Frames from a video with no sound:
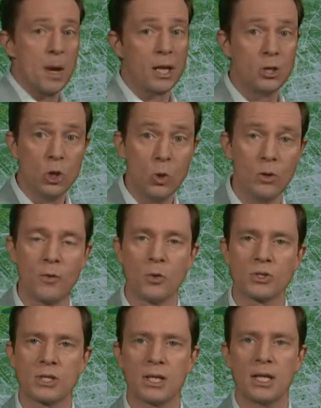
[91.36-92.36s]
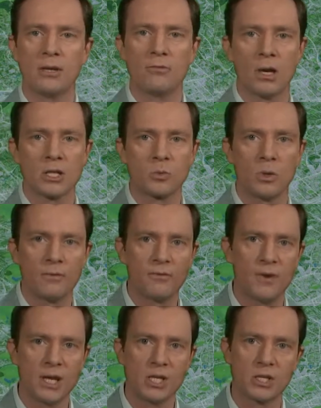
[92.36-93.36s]
By noon, of course, the elite runners will have
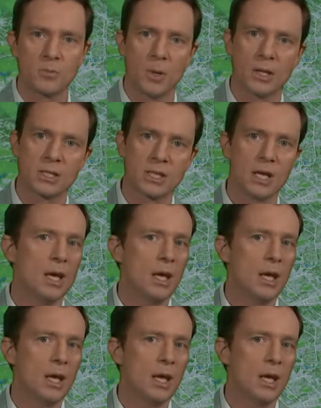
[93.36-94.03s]
finished, but